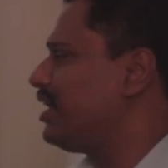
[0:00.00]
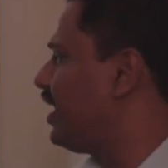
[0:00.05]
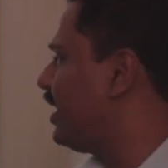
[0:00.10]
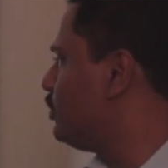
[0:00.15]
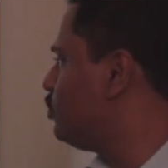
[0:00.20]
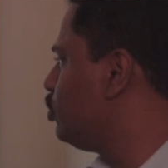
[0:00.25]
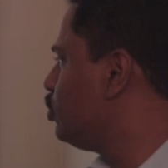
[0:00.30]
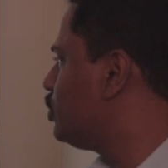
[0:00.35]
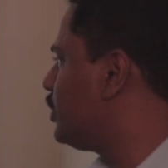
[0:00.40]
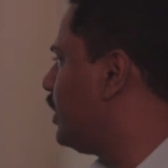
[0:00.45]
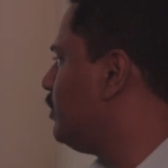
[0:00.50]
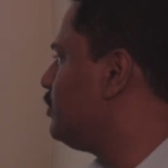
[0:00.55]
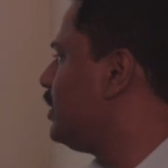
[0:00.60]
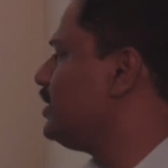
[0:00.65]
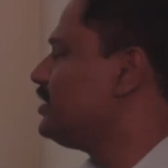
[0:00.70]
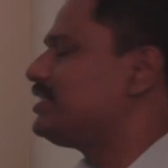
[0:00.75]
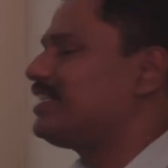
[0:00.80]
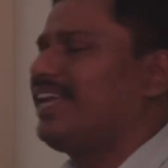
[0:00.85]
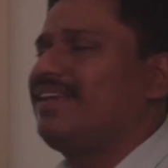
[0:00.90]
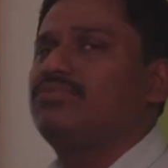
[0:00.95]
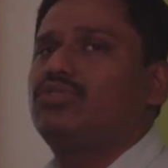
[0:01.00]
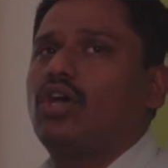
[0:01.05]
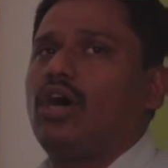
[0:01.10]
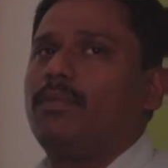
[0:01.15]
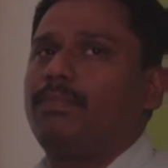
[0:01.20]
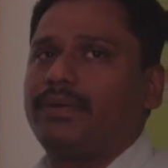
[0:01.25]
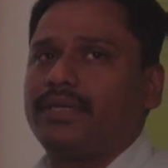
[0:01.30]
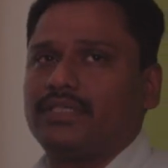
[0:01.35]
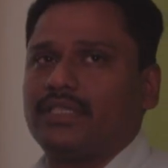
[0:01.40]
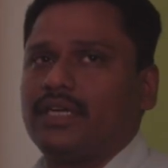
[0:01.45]
lysozyme enzymes
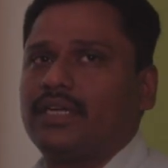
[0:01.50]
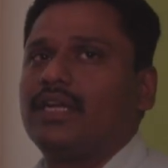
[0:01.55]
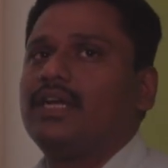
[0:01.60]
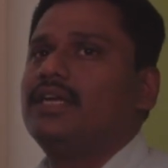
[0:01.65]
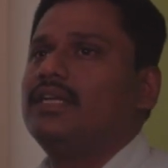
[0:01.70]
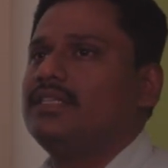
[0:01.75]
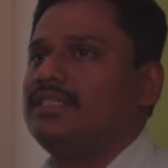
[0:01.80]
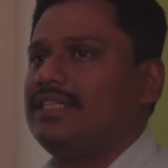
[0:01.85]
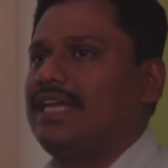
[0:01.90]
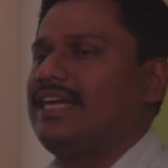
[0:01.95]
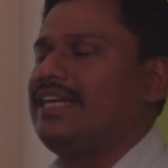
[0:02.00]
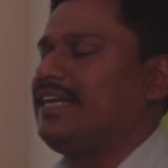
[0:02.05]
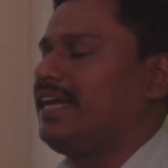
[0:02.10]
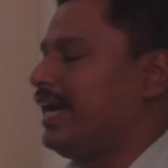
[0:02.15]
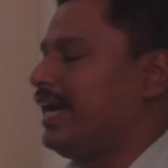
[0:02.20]
are present that